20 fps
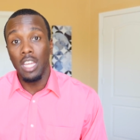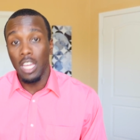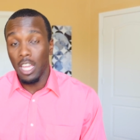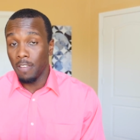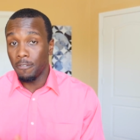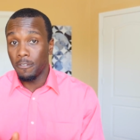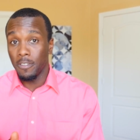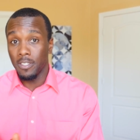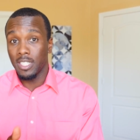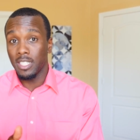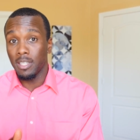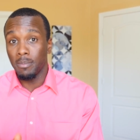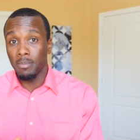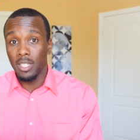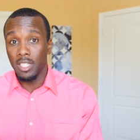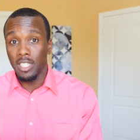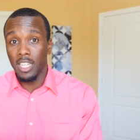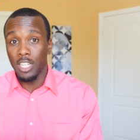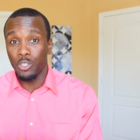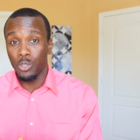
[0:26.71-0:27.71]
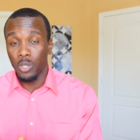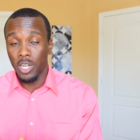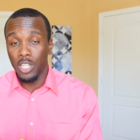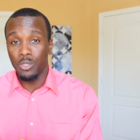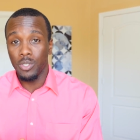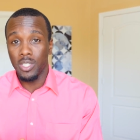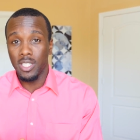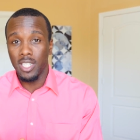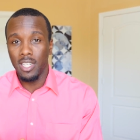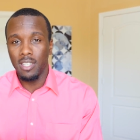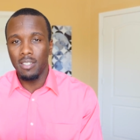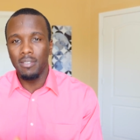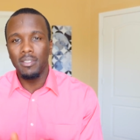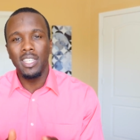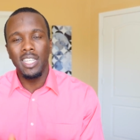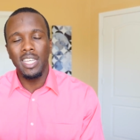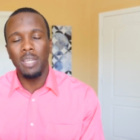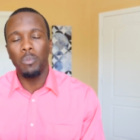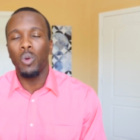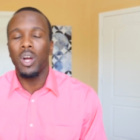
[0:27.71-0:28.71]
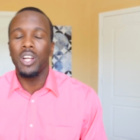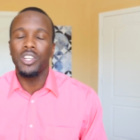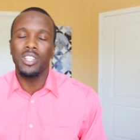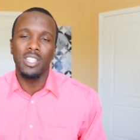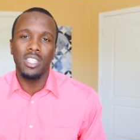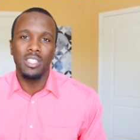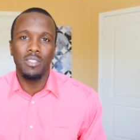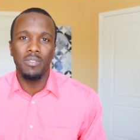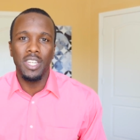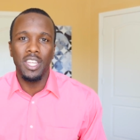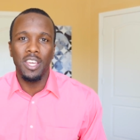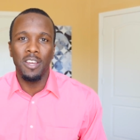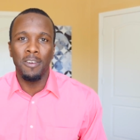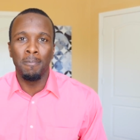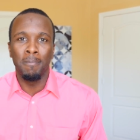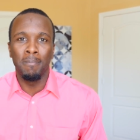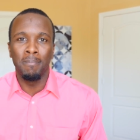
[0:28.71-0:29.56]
If it's something that you're interested, keep watching this video.